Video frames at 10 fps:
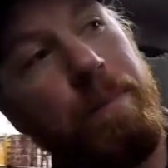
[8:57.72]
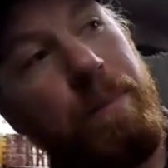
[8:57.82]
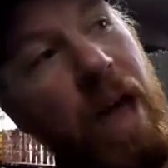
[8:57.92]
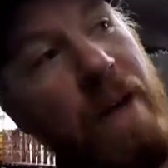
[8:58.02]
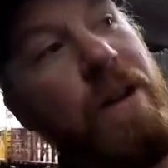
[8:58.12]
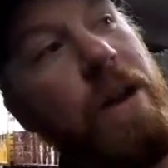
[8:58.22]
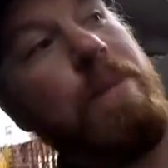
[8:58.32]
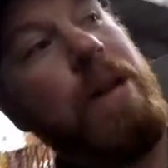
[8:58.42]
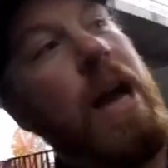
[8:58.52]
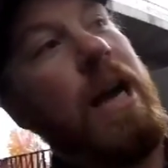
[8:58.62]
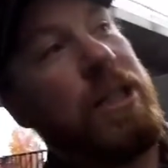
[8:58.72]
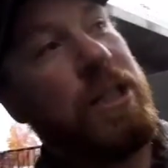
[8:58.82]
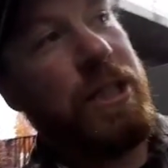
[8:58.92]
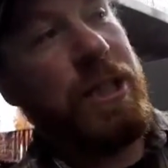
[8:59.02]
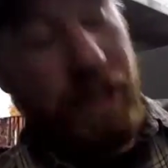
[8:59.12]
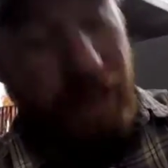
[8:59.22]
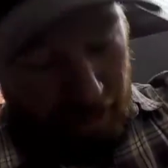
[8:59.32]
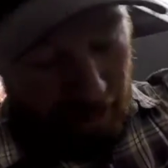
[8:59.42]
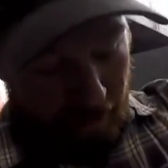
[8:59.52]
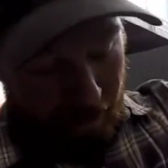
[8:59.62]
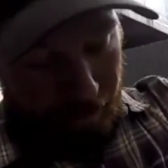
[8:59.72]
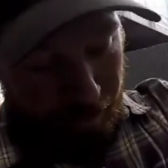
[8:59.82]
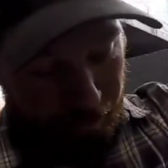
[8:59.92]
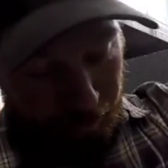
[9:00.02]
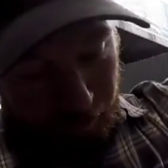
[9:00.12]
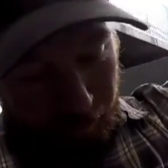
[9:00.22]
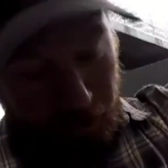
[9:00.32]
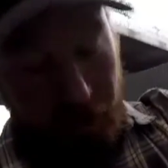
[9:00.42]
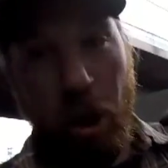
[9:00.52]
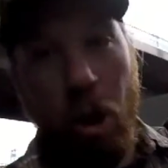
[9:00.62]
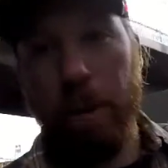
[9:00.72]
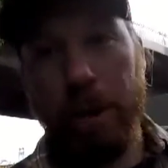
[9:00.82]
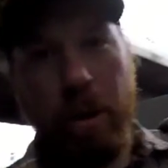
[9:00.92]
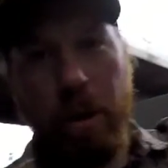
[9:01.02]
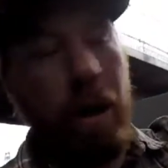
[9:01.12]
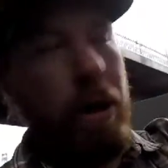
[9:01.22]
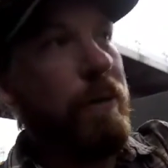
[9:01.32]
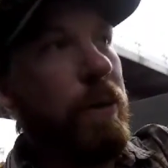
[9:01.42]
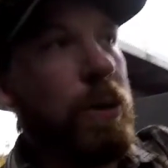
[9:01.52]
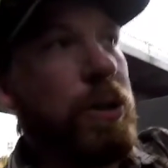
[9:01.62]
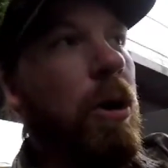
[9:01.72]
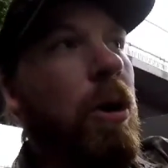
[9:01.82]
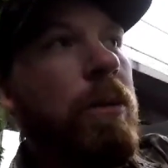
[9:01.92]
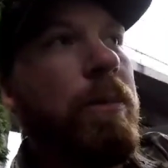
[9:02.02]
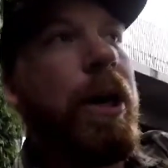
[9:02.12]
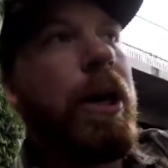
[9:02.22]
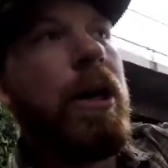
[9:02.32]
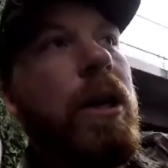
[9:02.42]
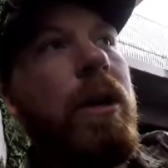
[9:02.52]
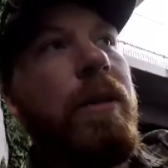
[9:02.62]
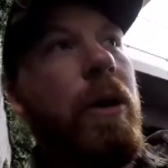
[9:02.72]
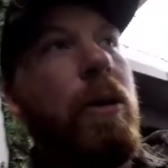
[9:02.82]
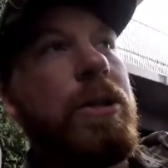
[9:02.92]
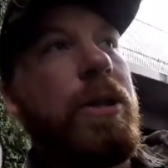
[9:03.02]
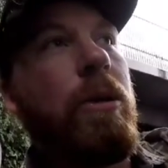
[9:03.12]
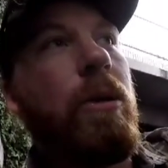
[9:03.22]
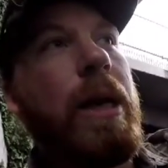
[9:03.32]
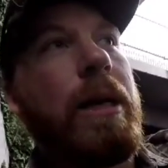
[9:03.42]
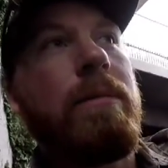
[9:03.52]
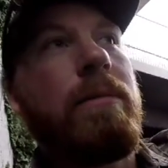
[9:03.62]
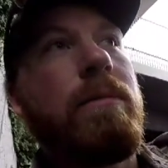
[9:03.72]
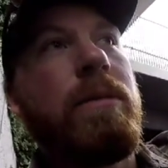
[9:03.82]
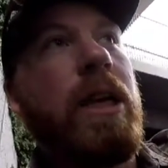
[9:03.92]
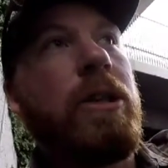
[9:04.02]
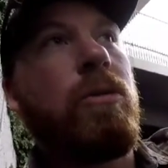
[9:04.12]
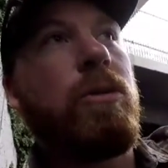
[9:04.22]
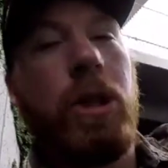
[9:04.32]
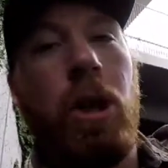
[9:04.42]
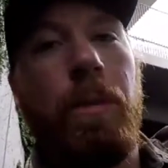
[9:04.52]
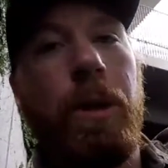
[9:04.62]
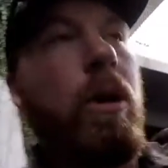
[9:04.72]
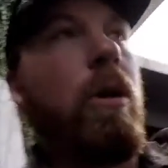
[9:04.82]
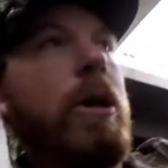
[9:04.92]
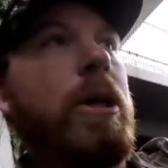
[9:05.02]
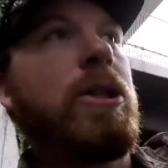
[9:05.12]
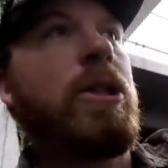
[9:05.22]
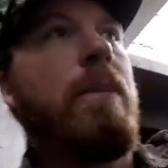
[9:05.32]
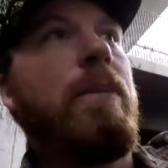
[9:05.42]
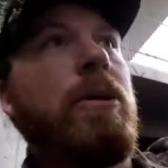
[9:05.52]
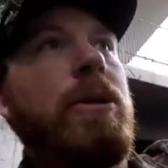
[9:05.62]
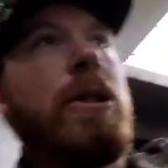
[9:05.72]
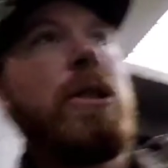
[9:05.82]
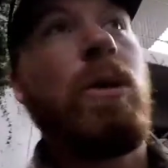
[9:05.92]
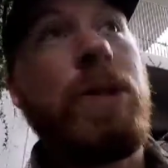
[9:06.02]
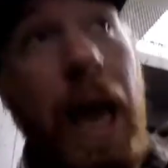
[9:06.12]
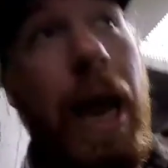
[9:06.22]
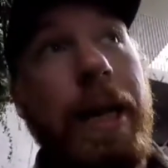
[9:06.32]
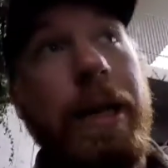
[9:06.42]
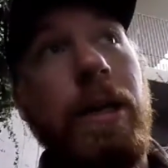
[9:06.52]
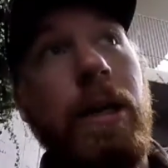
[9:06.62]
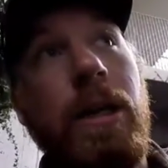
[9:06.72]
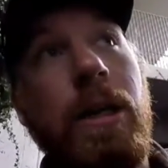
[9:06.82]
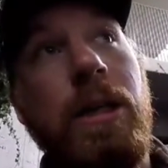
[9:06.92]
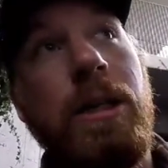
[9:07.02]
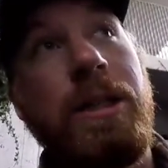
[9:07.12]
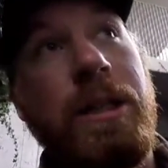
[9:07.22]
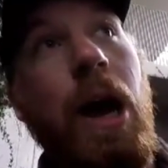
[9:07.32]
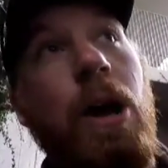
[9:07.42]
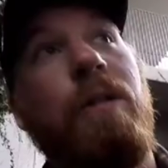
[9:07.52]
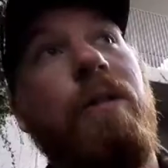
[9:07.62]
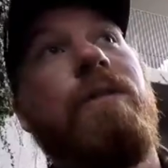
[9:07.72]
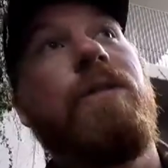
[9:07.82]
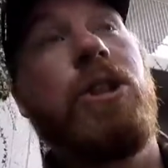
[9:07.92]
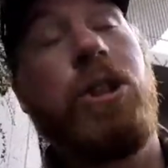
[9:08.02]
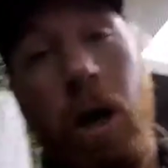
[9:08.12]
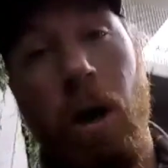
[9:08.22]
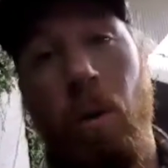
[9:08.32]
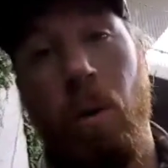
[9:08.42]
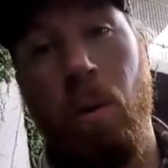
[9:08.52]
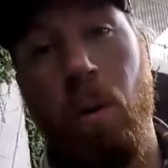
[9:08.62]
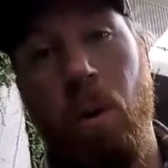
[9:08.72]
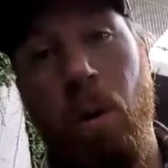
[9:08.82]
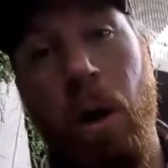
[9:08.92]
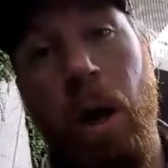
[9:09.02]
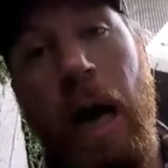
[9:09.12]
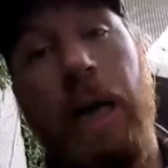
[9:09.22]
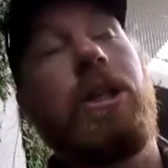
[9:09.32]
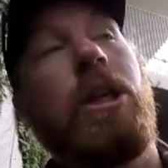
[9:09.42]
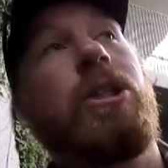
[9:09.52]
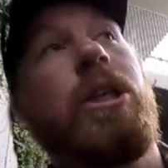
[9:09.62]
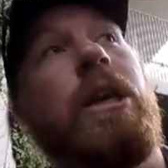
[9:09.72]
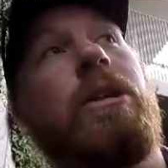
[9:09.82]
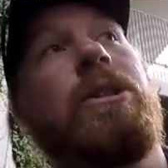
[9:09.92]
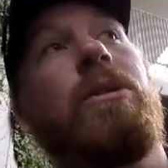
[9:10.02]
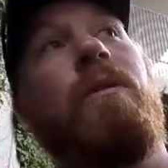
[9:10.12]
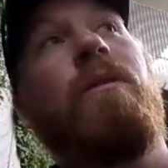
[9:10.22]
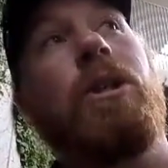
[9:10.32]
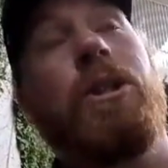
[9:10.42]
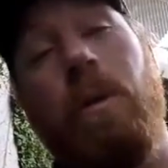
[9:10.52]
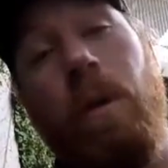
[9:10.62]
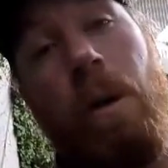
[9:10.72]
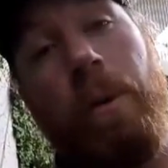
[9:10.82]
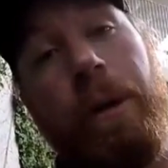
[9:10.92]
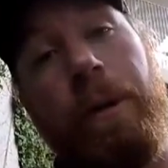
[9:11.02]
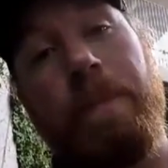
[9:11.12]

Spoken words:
FNBS Tacoma yard. I don't even know what it's called, but they're like central Tacoma yard. It just got built in. So it's headed south for show. I just gotta check out to see what the fuck's going on with it.